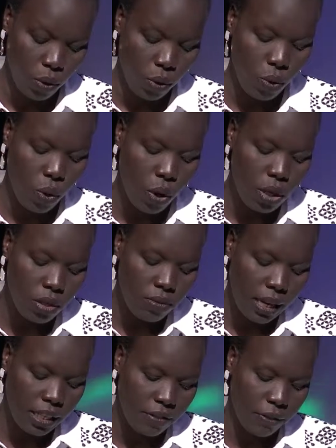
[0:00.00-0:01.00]
You only
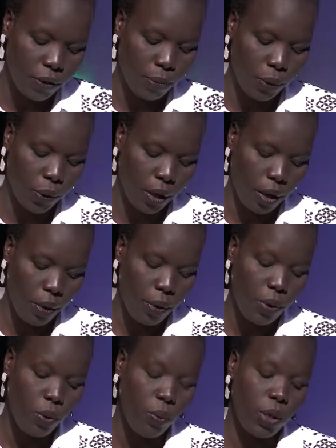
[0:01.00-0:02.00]
run for the border
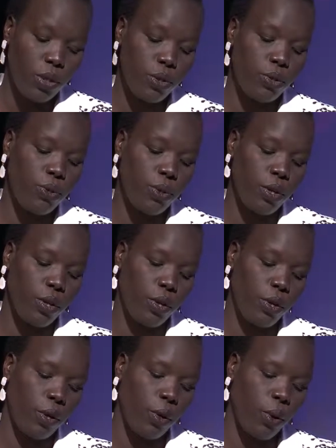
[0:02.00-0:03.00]
when you see
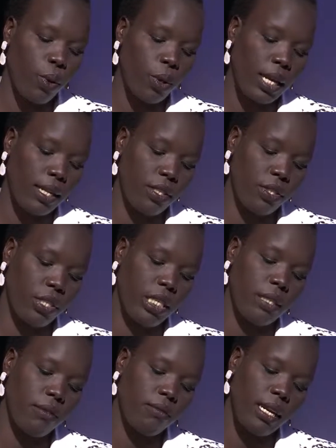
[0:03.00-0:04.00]
your whole country
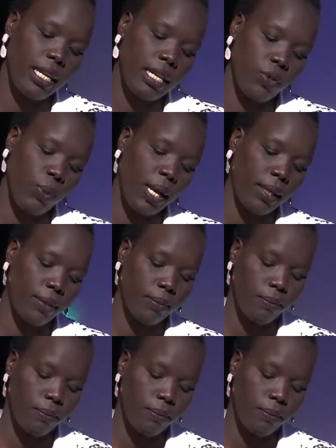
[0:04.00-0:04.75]
running as well.